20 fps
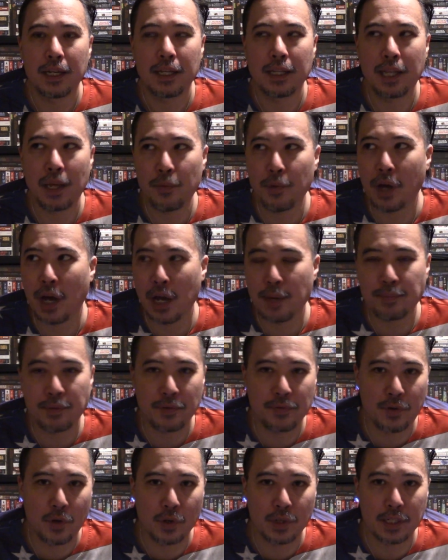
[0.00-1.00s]
they will
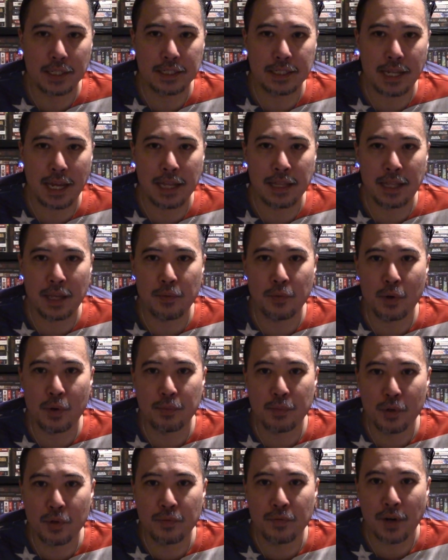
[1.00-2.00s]
hyper-focus and they won't
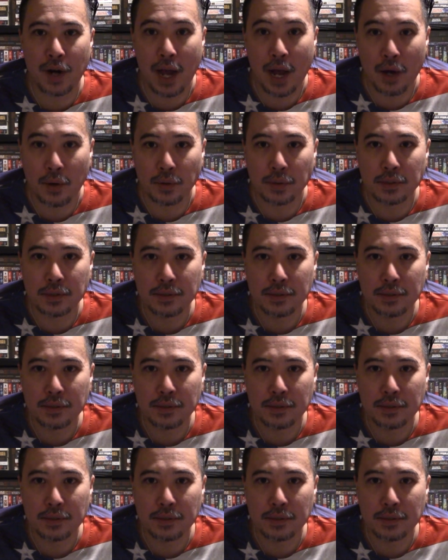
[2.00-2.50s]
move for hours